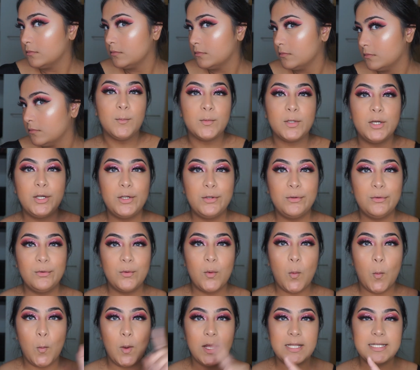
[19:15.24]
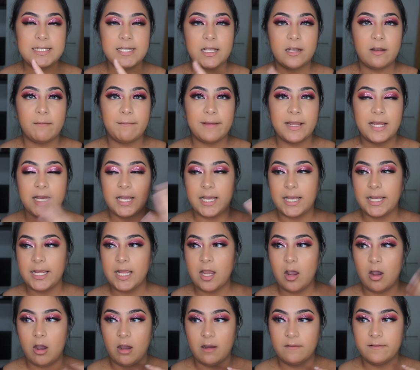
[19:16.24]
I'm gonna do one side of my
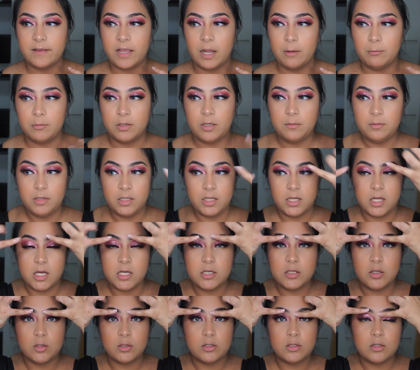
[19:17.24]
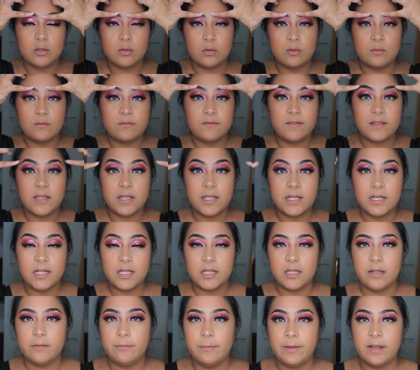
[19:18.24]
eye off camera. I'm gonna also fill in a
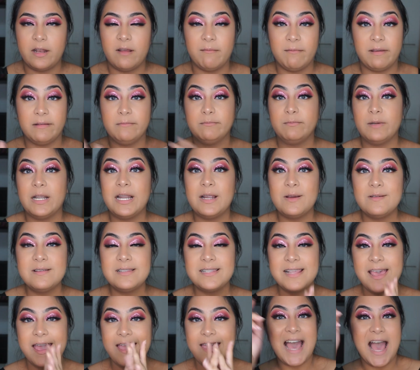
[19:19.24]
little bit on my brows.